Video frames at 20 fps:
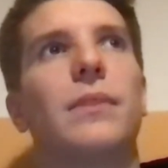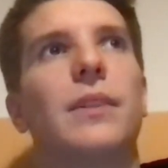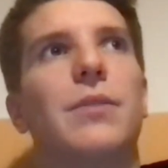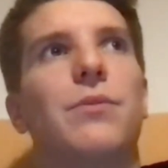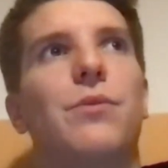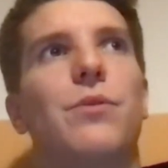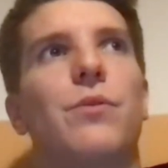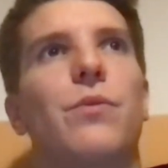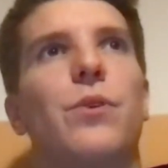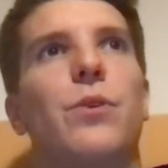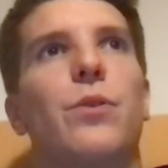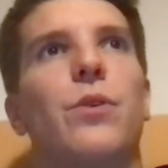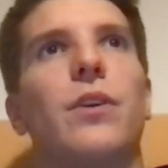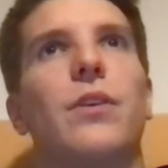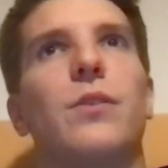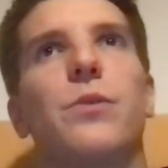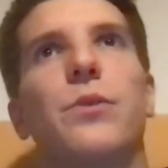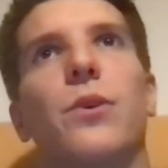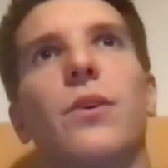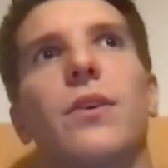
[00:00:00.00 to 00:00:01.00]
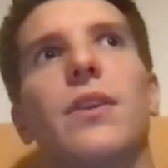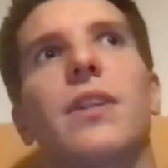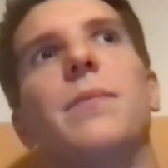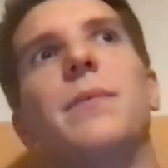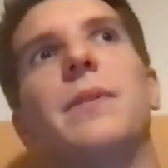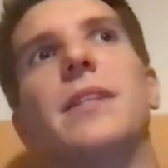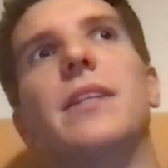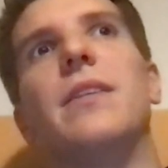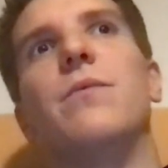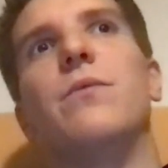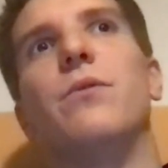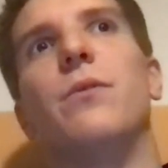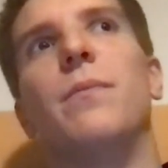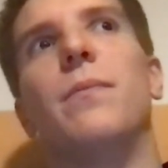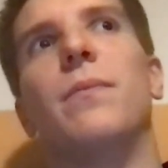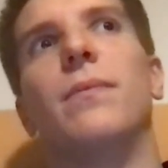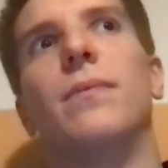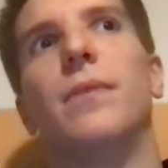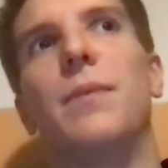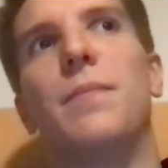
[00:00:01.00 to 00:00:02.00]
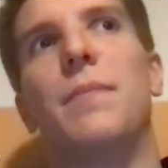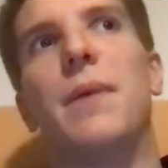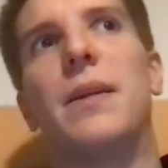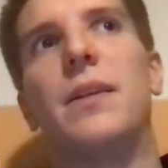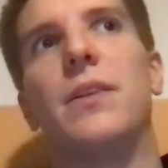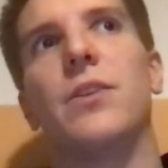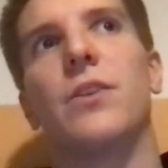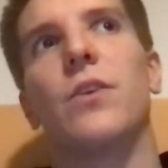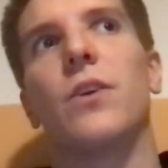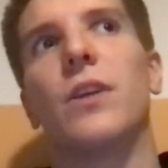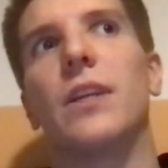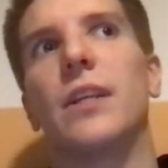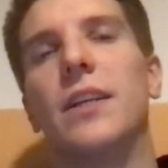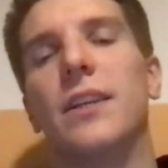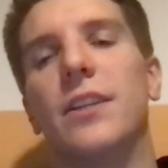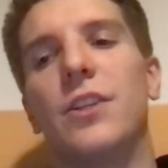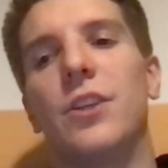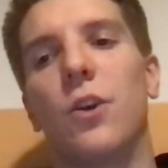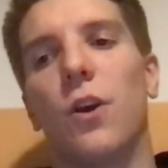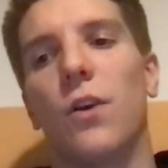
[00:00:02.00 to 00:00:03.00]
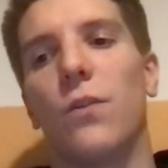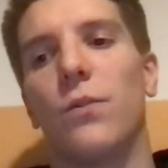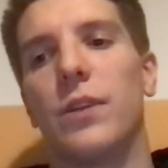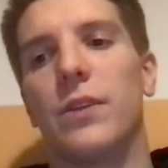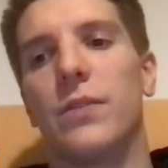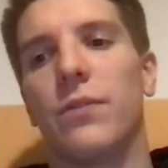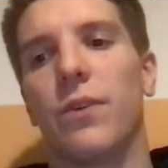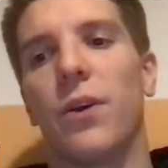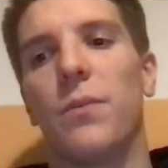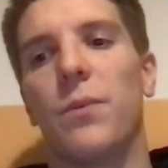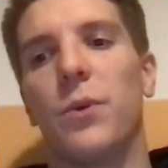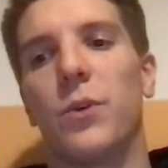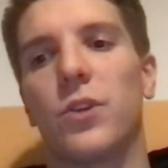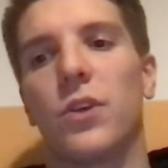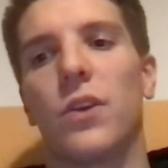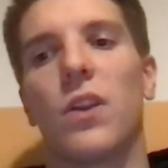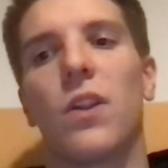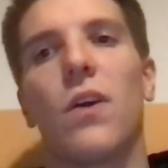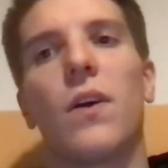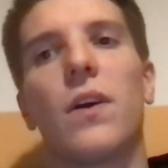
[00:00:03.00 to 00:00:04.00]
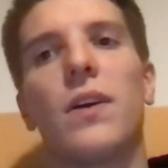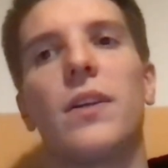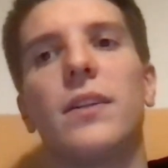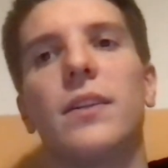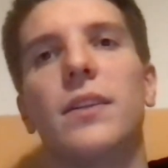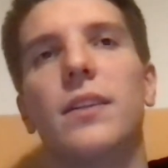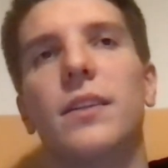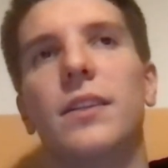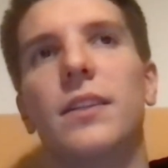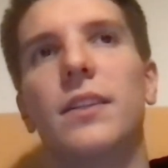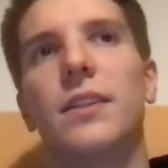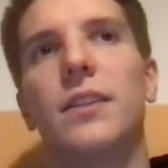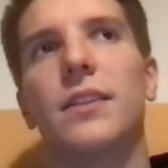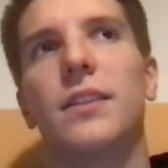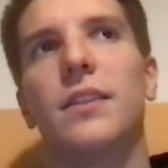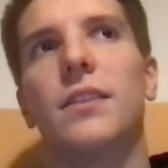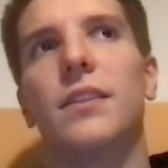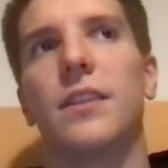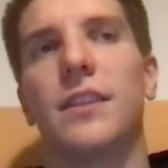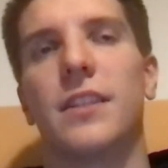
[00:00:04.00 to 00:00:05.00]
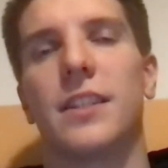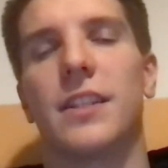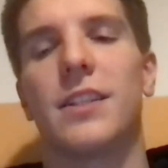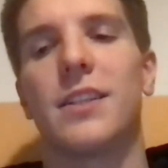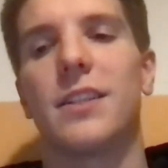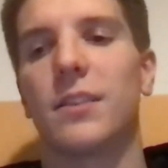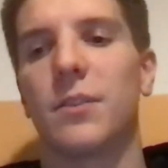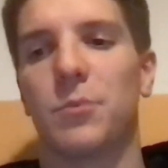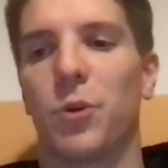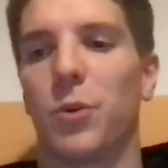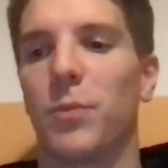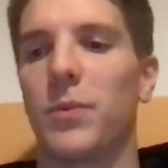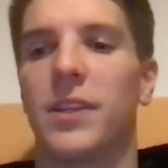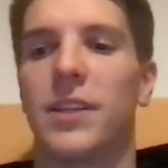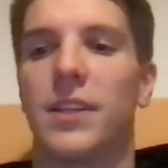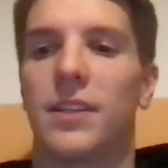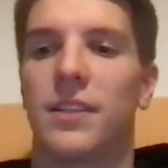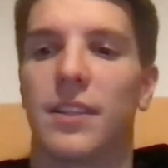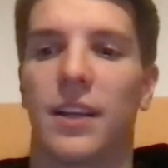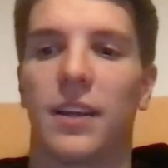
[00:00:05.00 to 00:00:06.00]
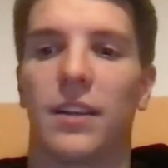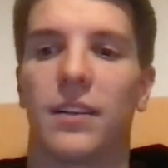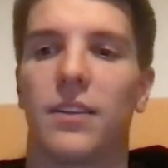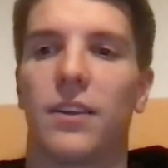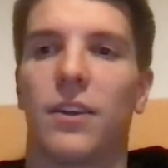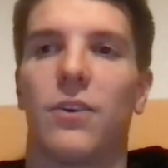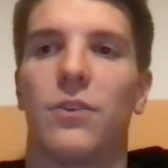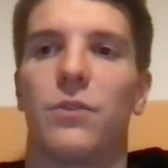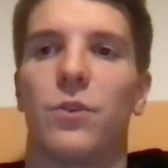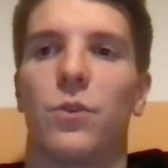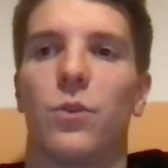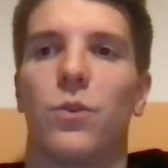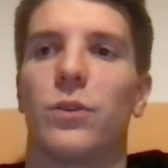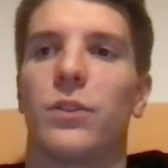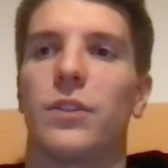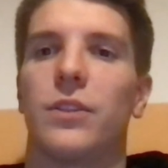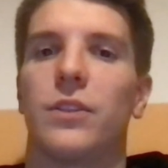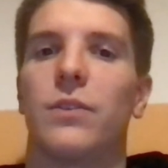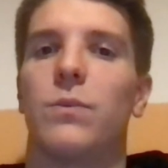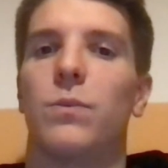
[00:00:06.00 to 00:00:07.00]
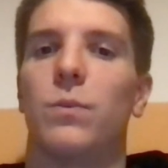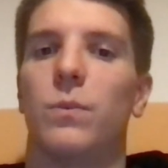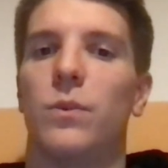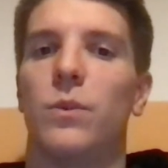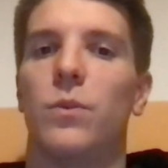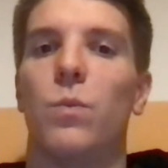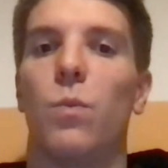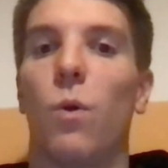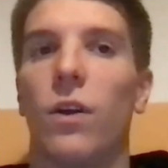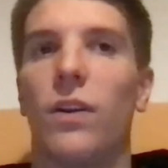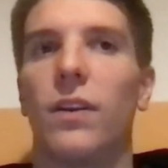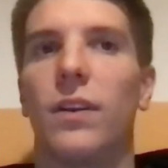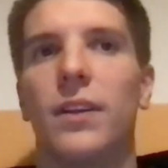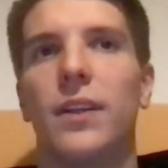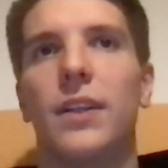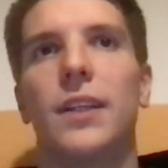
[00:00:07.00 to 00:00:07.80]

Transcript: If you feel like you've got a limited information on it and you can't really find much online, then it's probably the exact kind of course that you'd want,